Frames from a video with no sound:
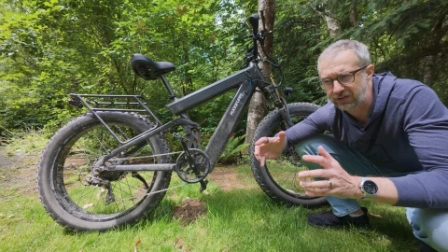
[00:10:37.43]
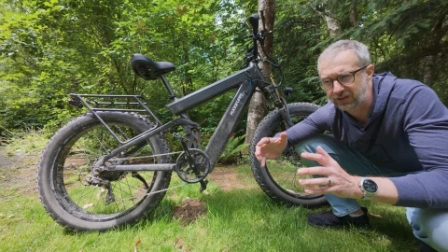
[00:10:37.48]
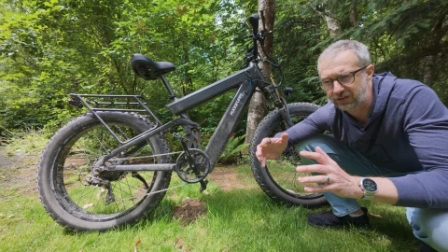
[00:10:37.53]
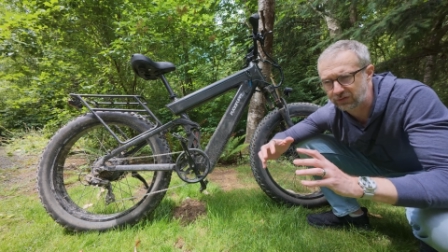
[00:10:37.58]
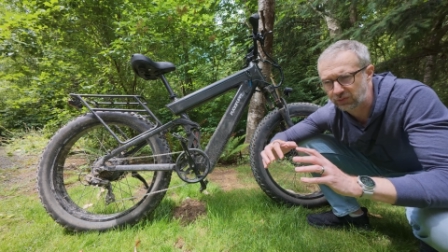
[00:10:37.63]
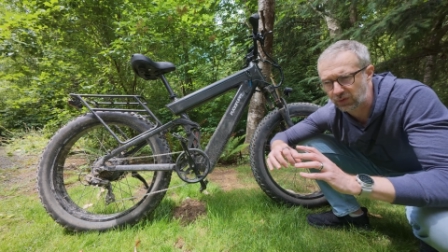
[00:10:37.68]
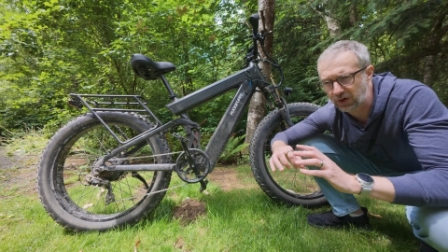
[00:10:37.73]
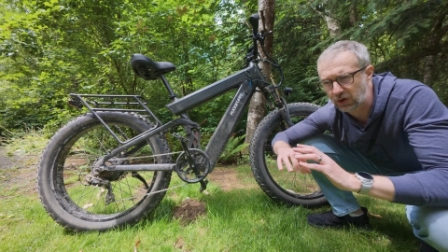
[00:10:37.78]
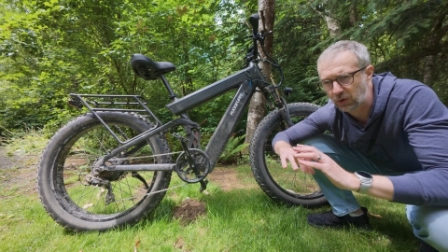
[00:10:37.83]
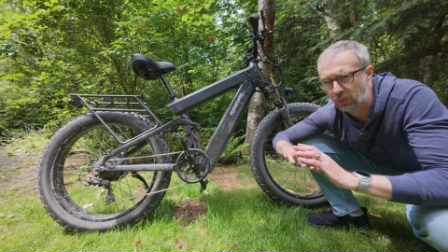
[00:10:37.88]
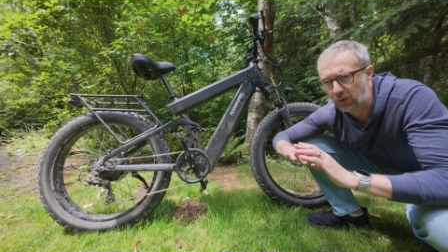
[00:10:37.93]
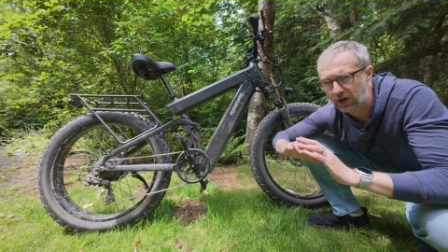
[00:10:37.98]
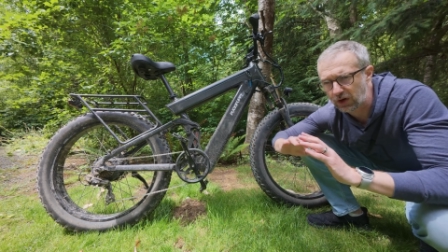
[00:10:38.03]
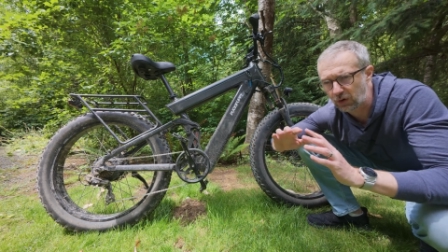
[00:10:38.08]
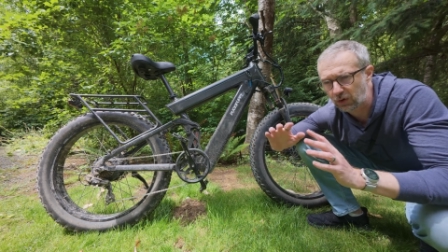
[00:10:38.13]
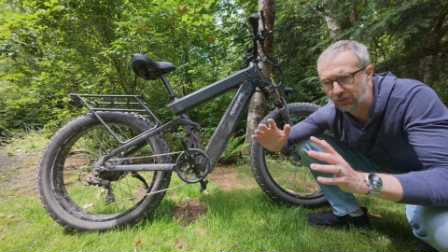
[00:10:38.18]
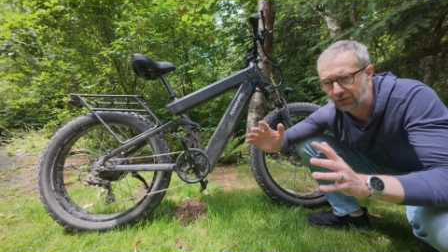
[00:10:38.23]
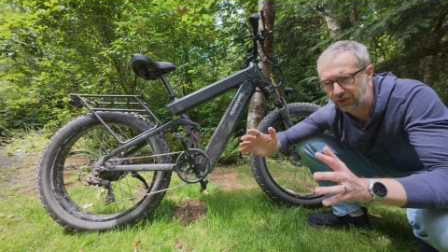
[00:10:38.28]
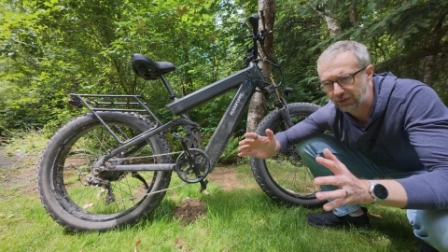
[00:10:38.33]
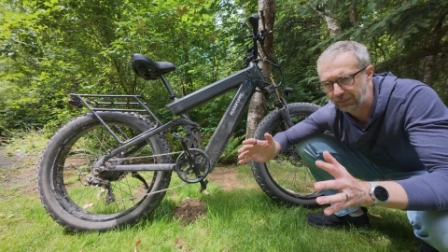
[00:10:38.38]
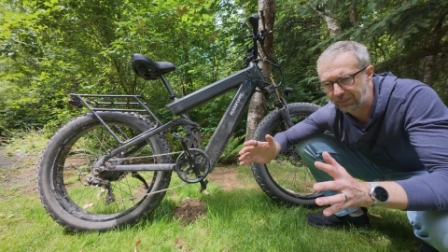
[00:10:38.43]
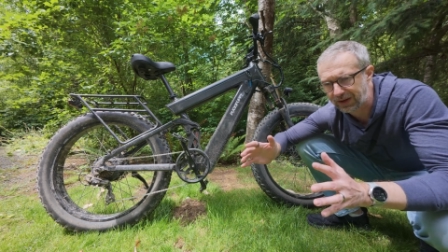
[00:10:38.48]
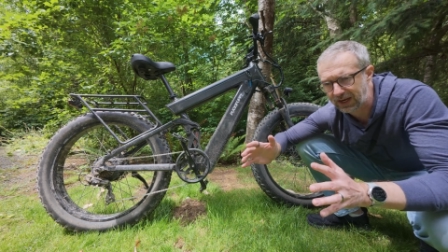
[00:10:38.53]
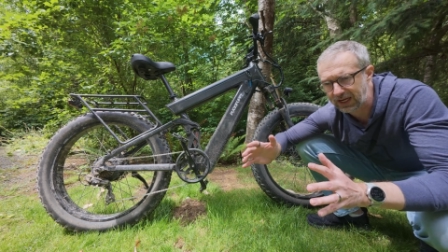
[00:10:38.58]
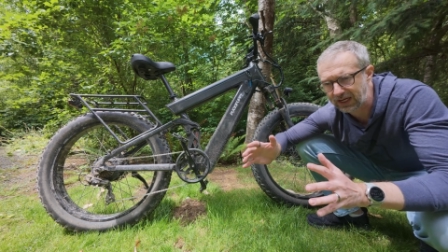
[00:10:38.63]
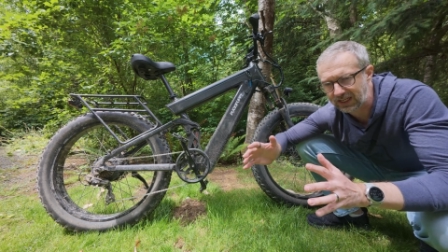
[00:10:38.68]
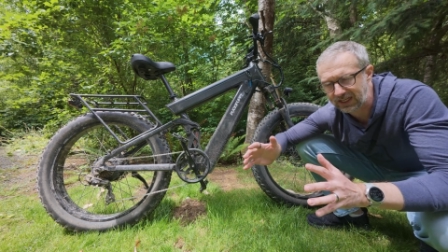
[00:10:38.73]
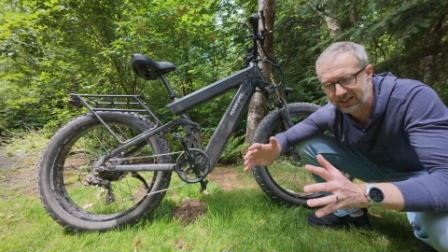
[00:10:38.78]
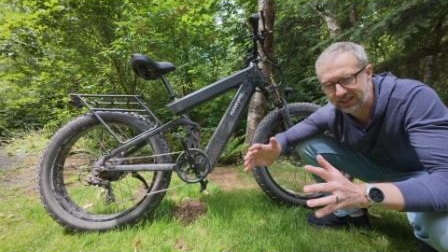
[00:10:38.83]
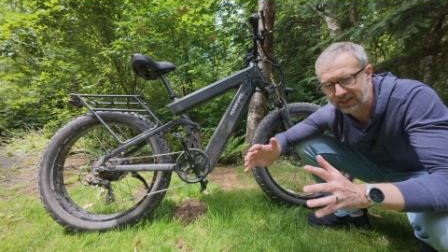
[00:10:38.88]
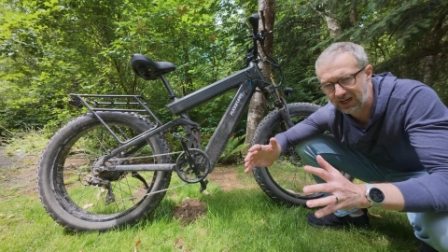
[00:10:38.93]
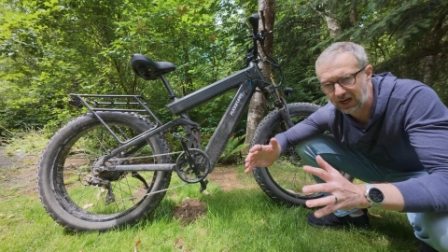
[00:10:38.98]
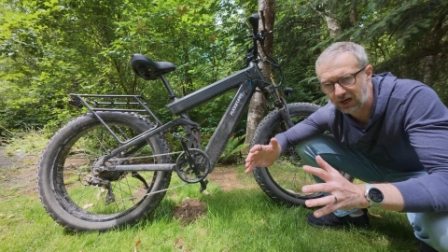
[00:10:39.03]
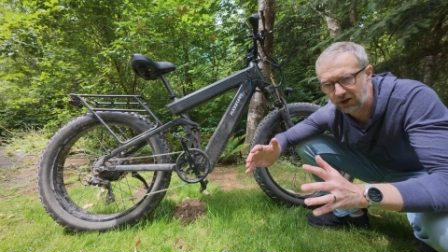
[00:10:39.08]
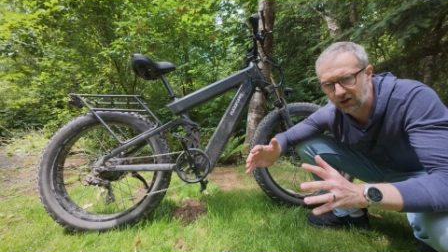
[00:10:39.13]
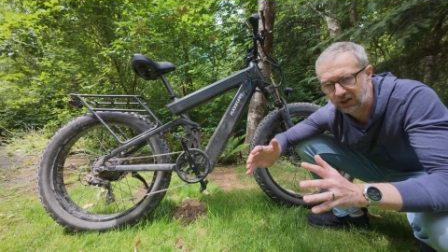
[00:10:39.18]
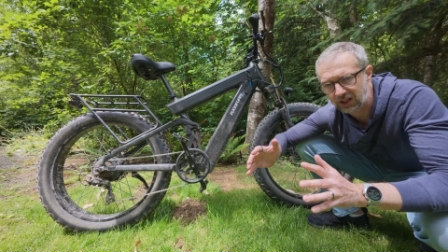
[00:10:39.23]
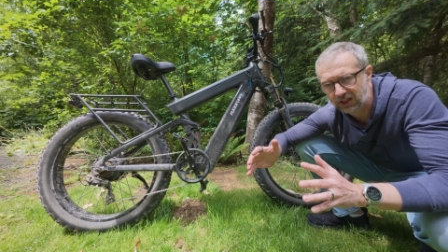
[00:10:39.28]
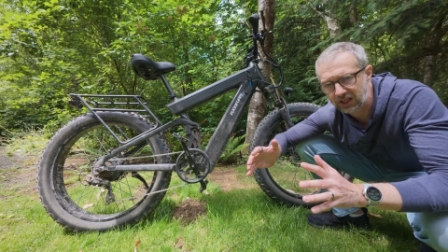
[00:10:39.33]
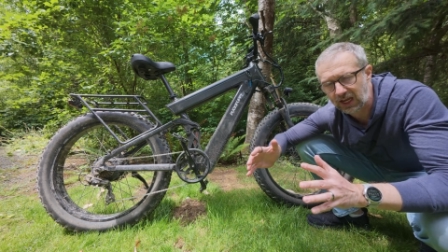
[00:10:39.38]
this when I went over the bike
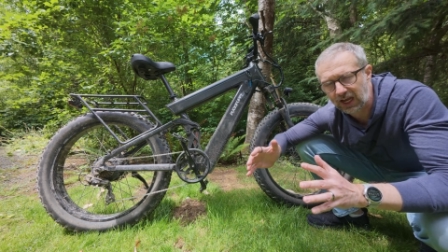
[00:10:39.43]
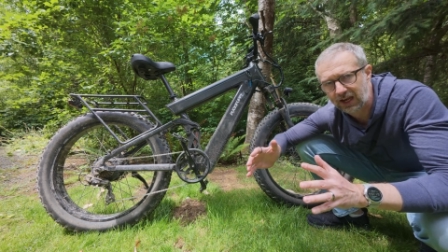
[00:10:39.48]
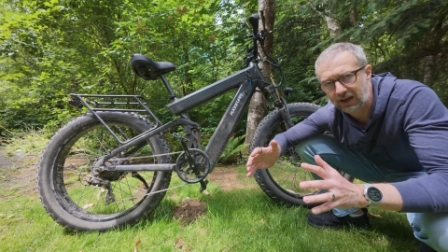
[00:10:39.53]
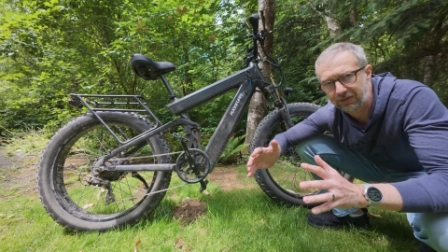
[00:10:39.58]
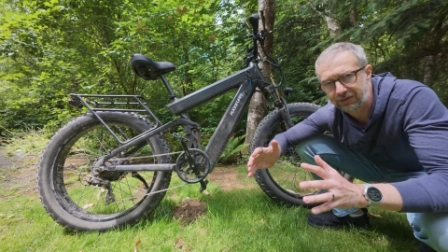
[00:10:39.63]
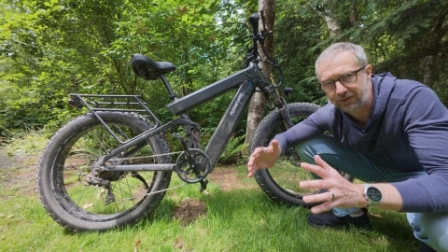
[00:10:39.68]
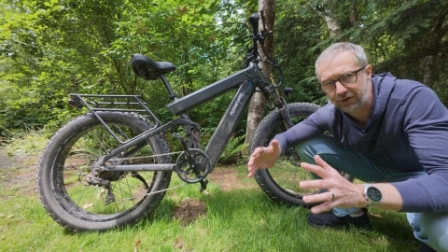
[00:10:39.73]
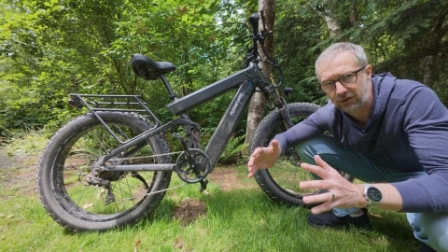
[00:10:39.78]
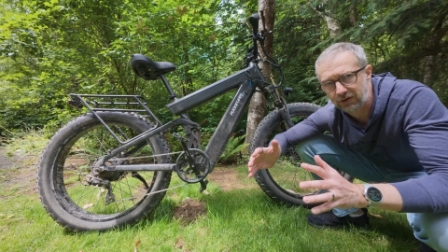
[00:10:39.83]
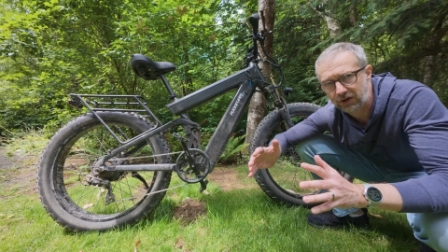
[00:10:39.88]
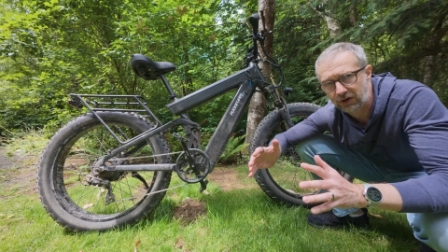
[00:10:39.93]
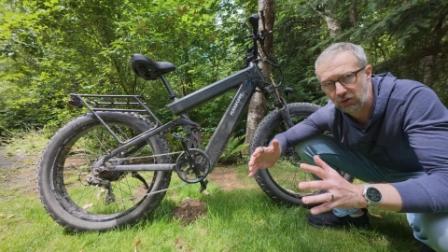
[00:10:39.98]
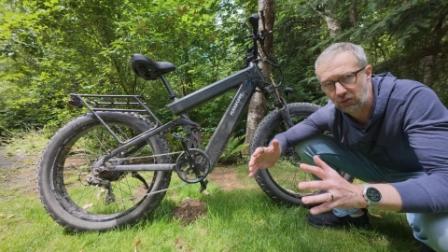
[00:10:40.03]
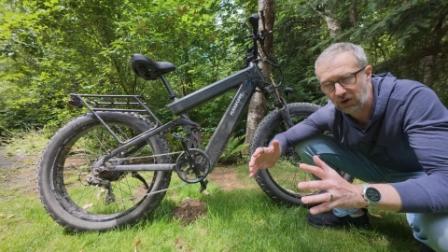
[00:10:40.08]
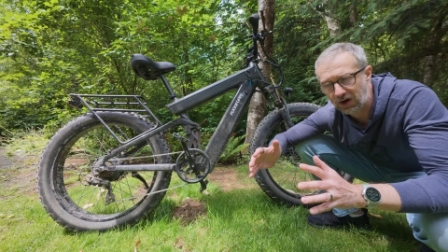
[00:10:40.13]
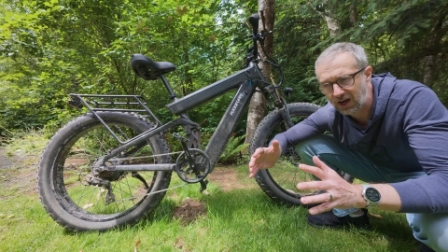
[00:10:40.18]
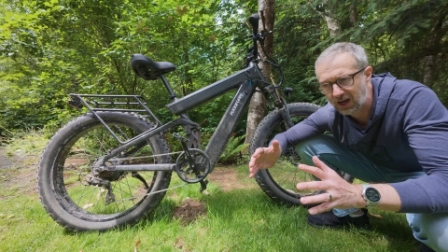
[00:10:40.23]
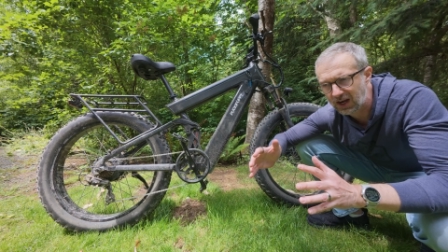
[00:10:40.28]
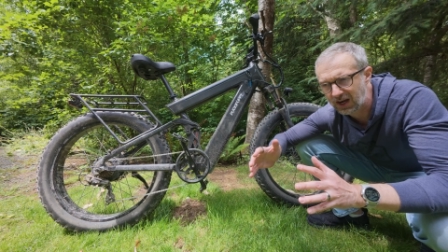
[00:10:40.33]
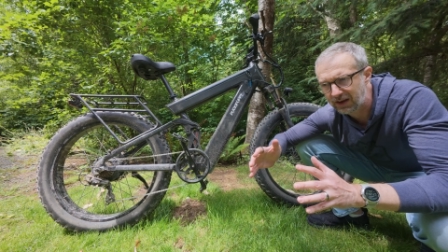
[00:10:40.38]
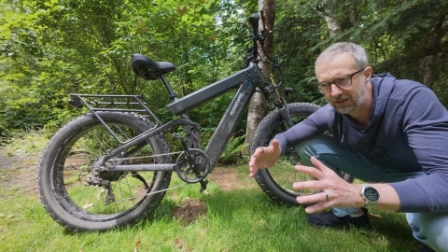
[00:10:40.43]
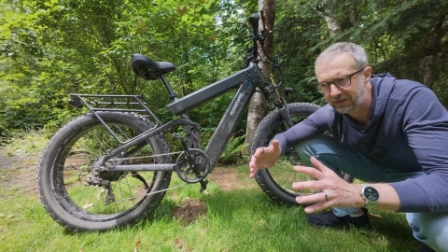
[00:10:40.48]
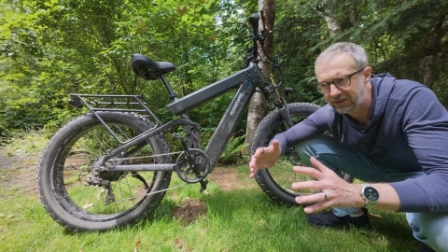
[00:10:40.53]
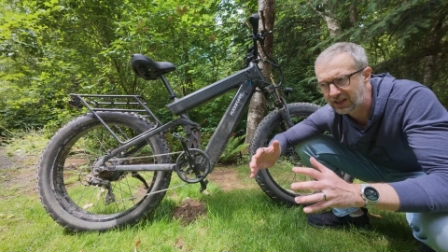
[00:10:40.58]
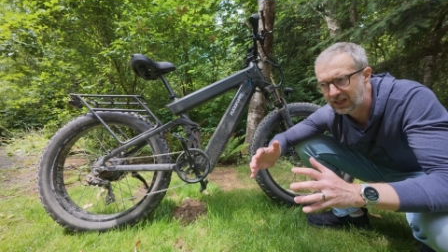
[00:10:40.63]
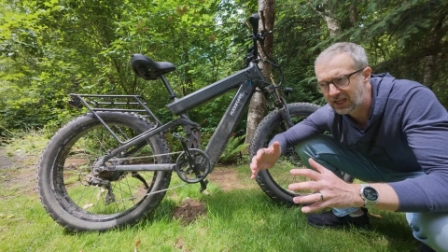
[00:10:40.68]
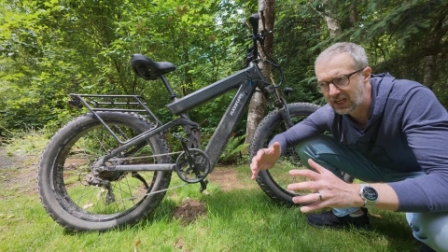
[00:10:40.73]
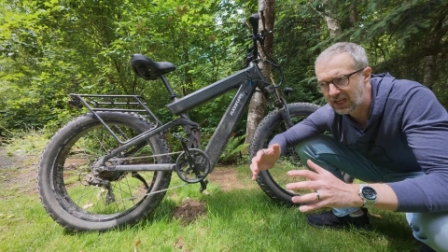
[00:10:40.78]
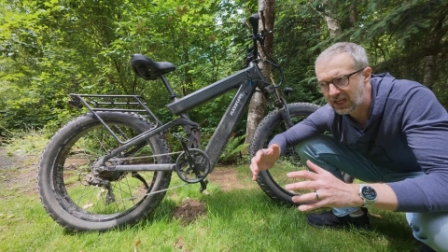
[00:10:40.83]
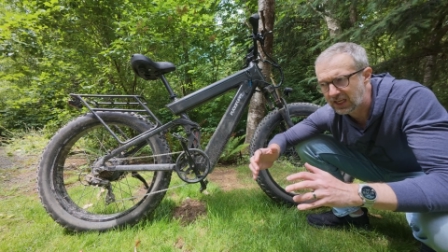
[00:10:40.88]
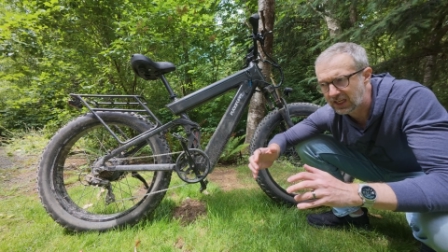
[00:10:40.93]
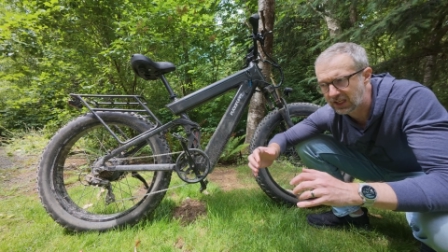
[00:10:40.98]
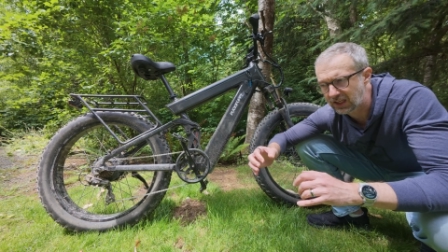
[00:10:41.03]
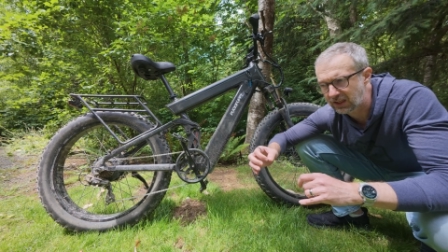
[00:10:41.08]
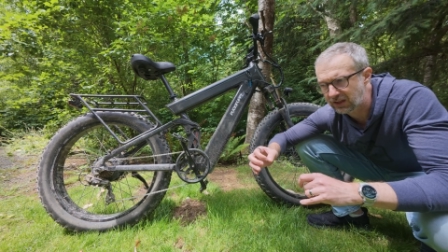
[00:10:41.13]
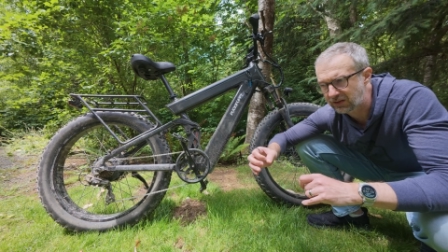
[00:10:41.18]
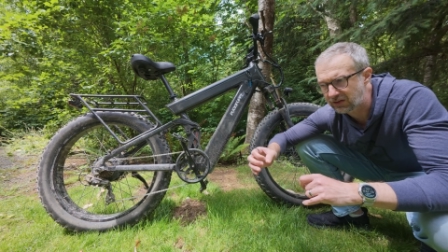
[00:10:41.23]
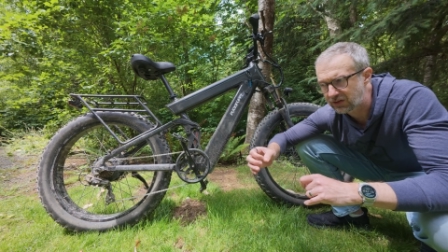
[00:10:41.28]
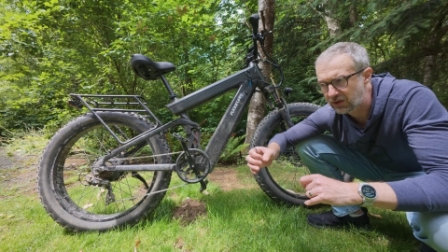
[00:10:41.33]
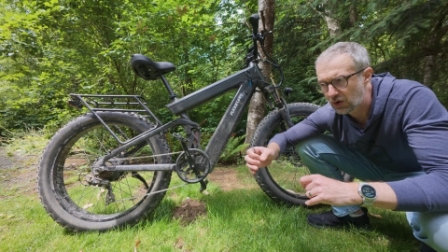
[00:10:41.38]
entirely after it arrived
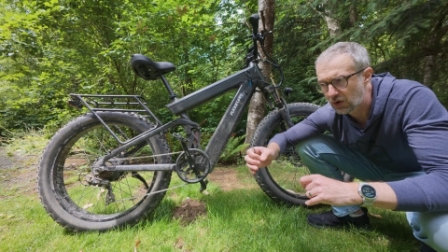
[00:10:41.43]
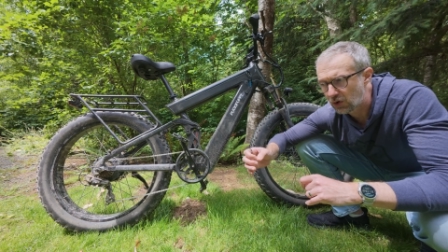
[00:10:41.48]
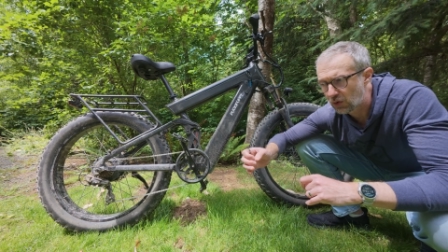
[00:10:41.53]
is